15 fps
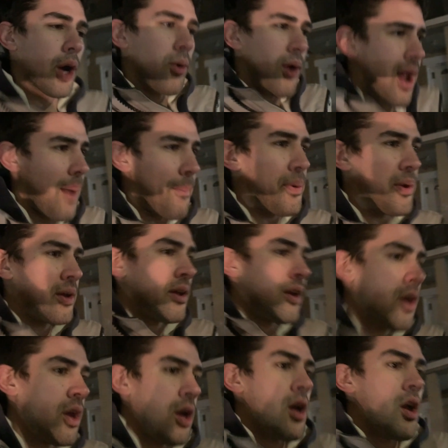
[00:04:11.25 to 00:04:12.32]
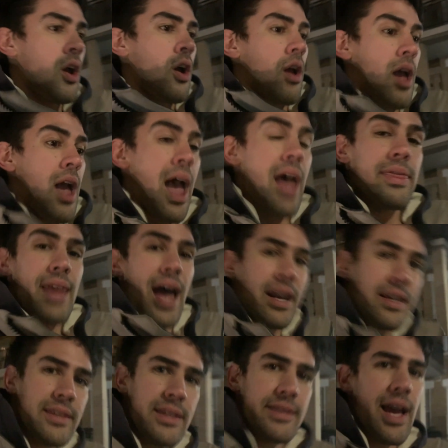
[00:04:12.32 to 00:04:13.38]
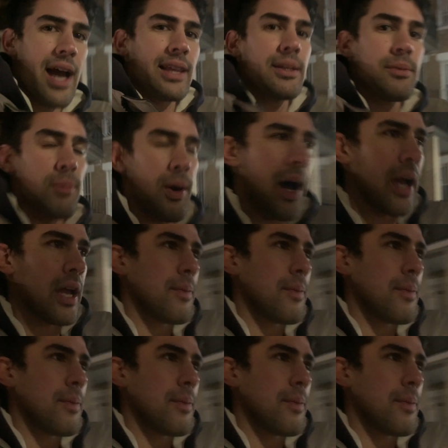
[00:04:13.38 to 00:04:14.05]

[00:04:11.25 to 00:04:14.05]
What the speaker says: up. And that is exactly why